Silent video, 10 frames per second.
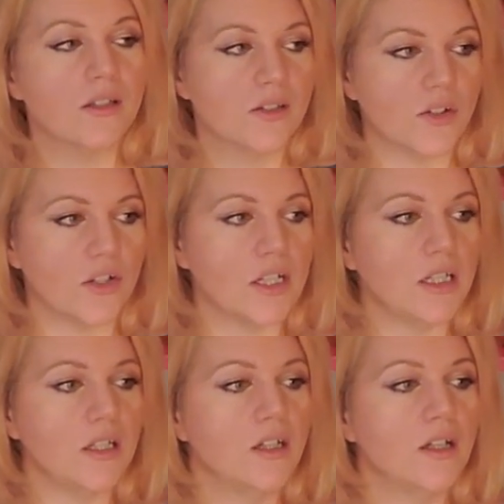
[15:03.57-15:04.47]

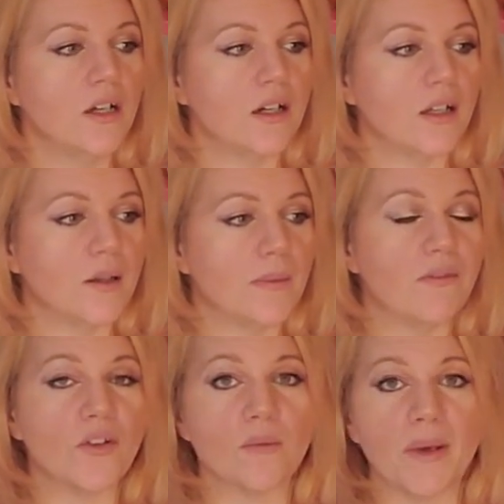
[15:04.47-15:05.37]
Sorry. Um,
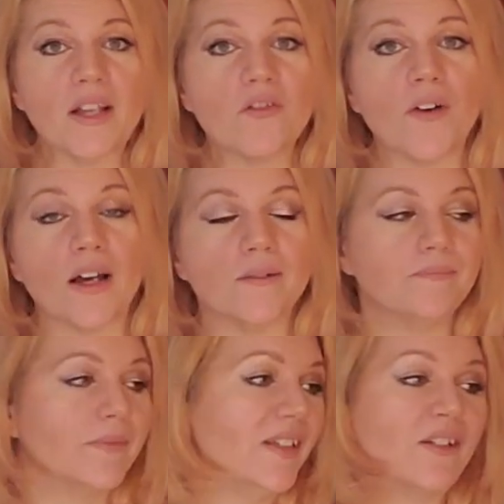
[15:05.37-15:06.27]
if you're a pedophile,
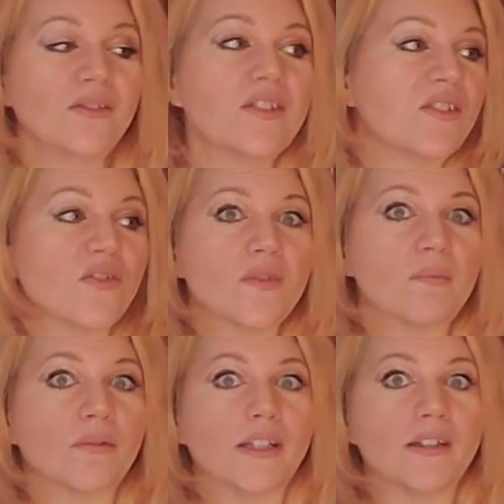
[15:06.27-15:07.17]
you don't deserve to
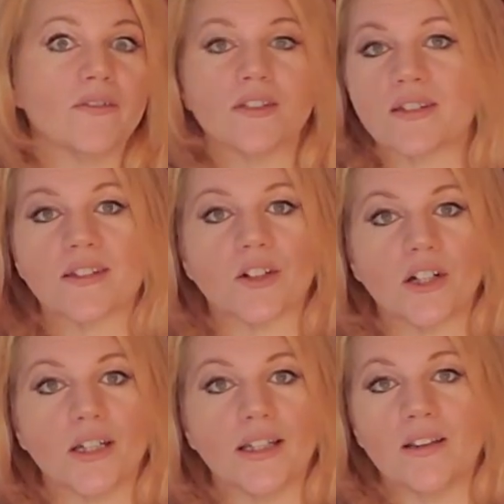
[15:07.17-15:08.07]
breathe.
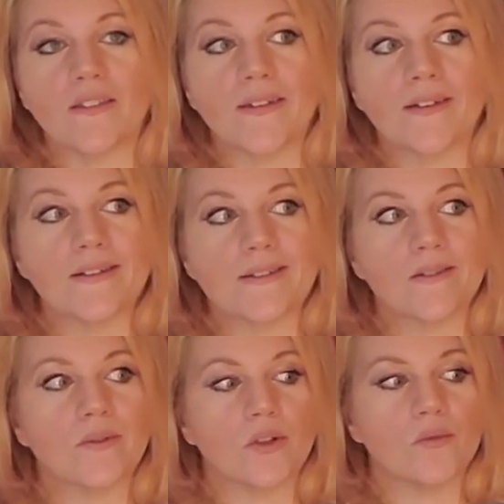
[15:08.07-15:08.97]
Sorry. There is
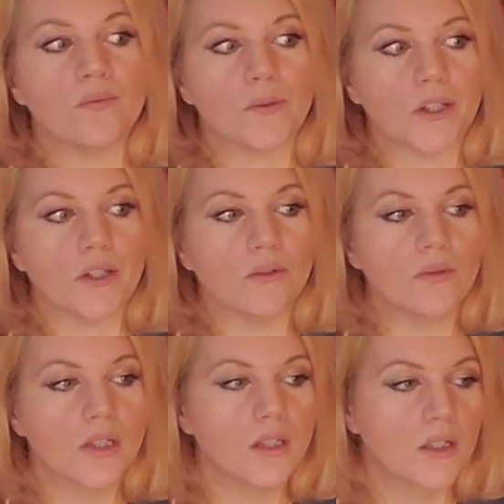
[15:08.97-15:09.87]
no hope for you.
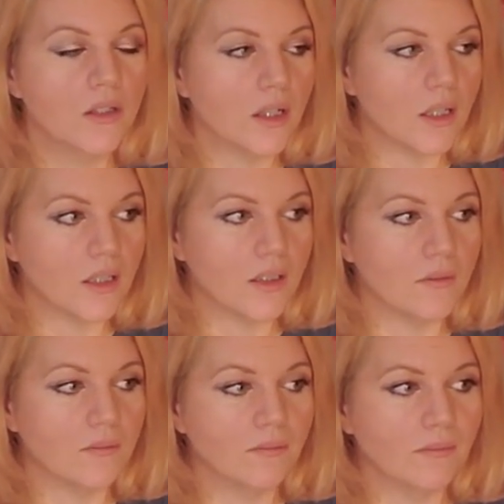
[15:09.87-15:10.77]

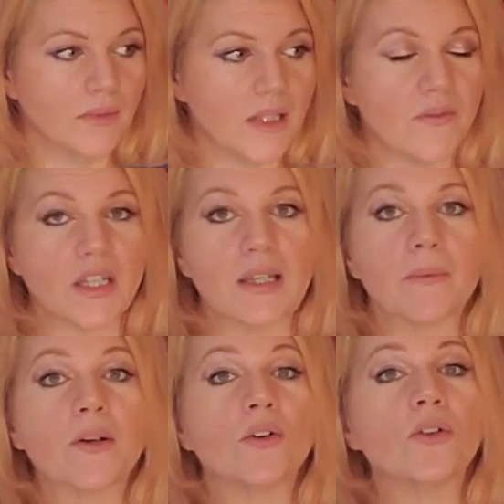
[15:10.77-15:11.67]
Um, even
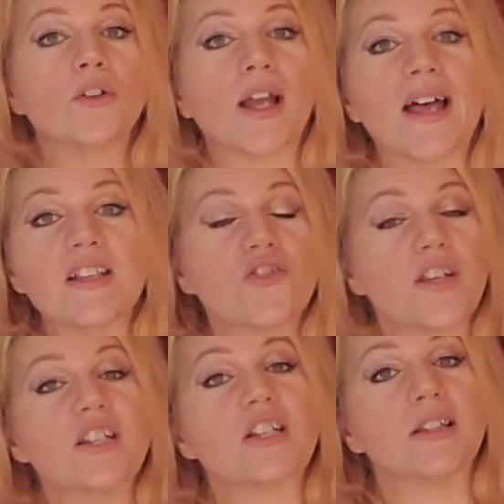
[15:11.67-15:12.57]
chemical
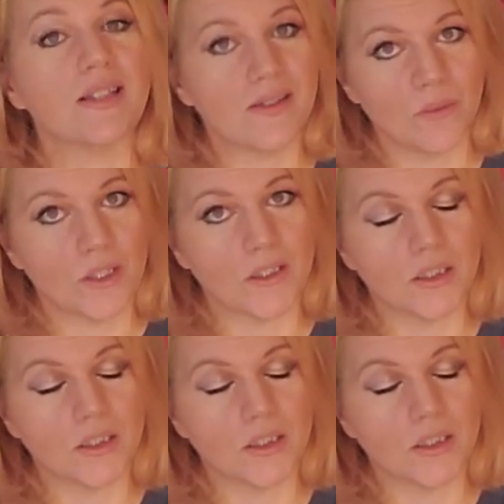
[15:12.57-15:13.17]
castration doesn't work.